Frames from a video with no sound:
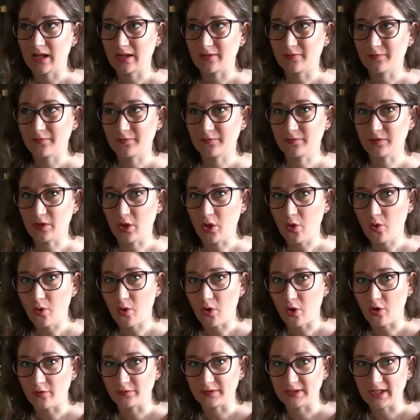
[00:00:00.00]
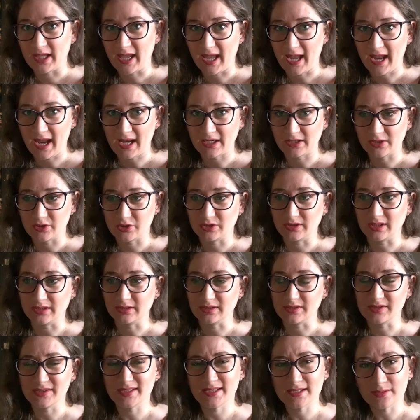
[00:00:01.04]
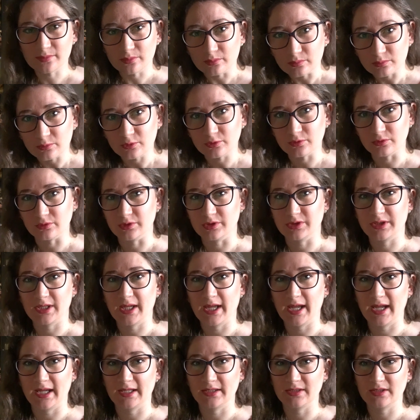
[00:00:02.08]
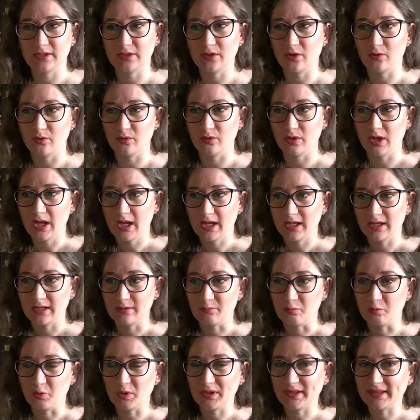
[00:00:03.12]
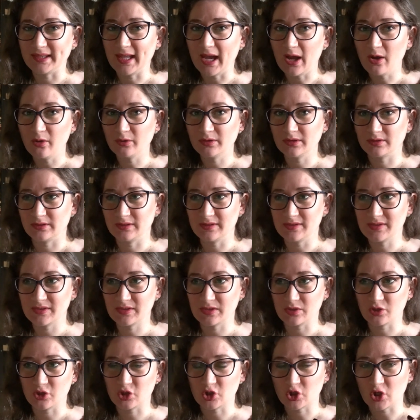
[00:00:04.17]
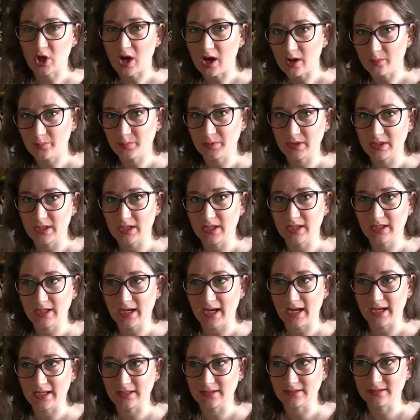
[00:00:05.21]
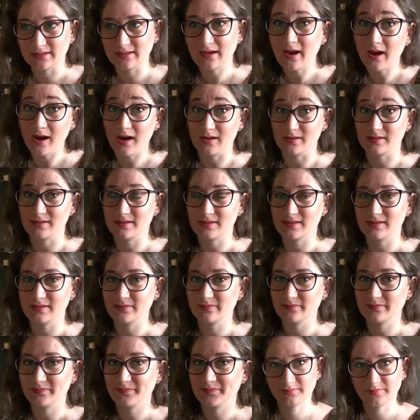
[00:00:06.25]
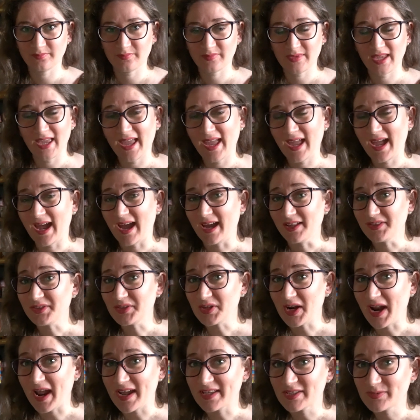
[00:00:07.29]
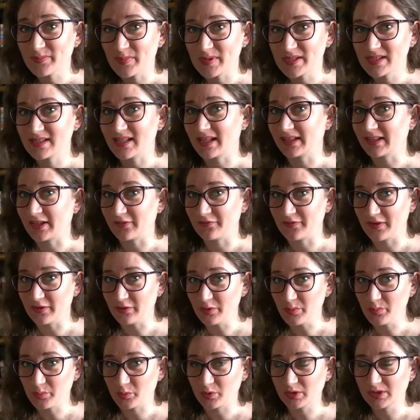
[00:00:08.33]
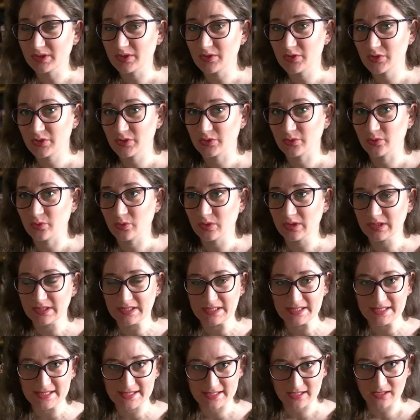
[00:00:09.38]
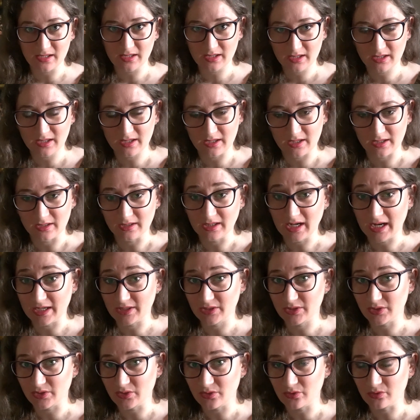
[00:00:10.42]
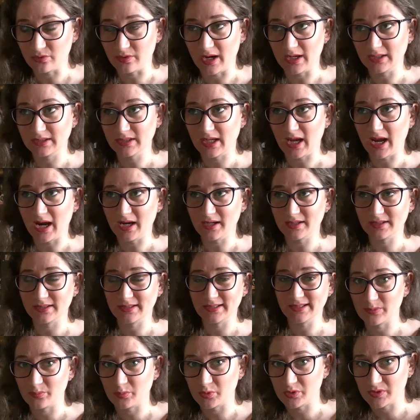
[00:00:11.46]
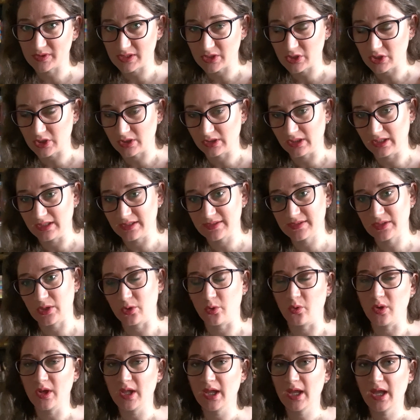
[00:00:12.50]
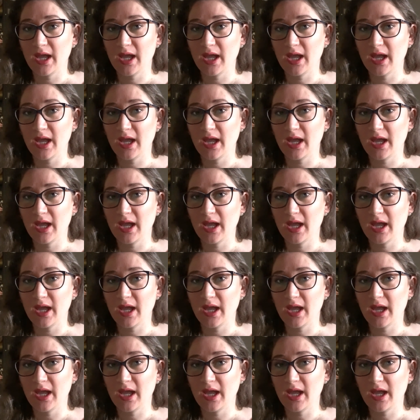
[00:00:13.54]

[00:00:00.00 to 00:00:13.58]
flow of the energy that is smooth and without this sharpening and cuts. Other aspects that are very important to see here and to correct are the positioning. So